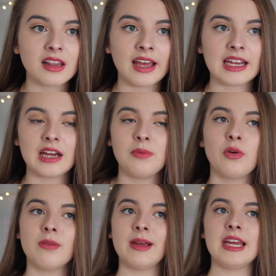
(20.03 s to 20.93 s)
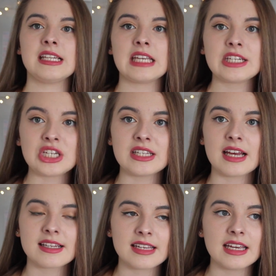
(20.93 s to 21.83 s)

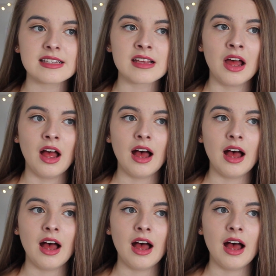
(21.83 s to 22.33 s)
GCSEs,